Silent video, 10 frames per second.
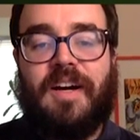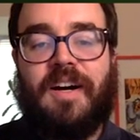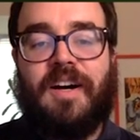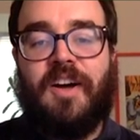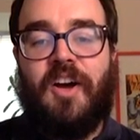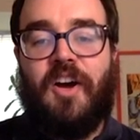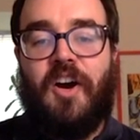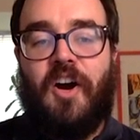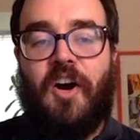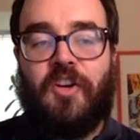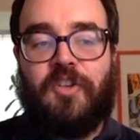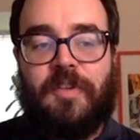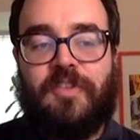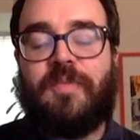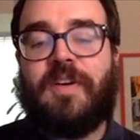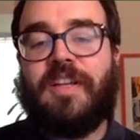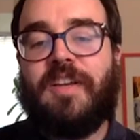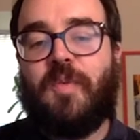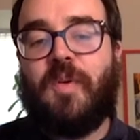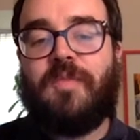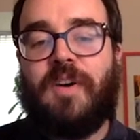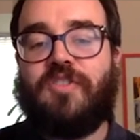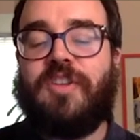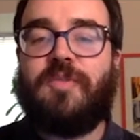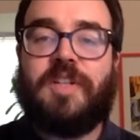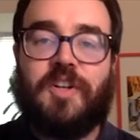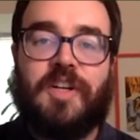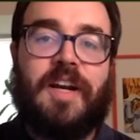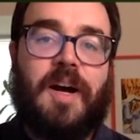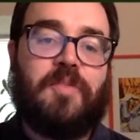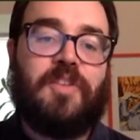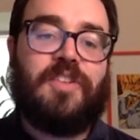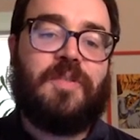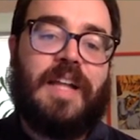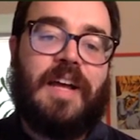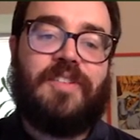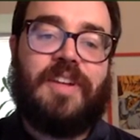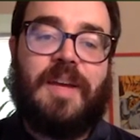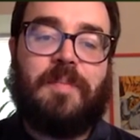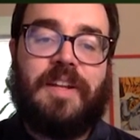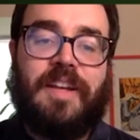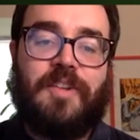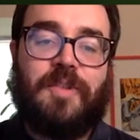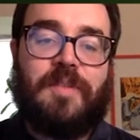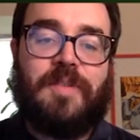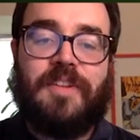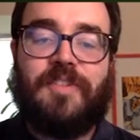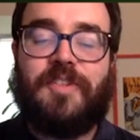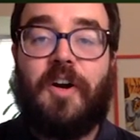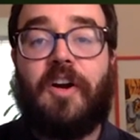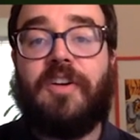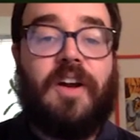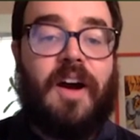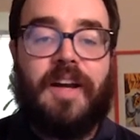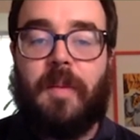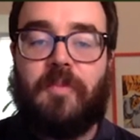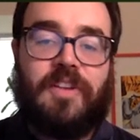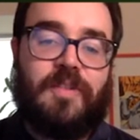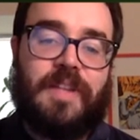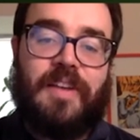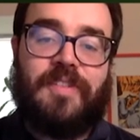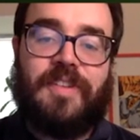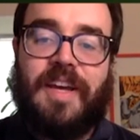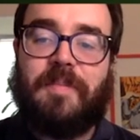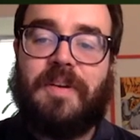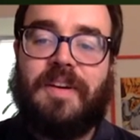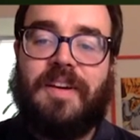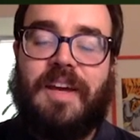uh, are specifically for functions returning objects of class type, and intref and instar are not objects of class type.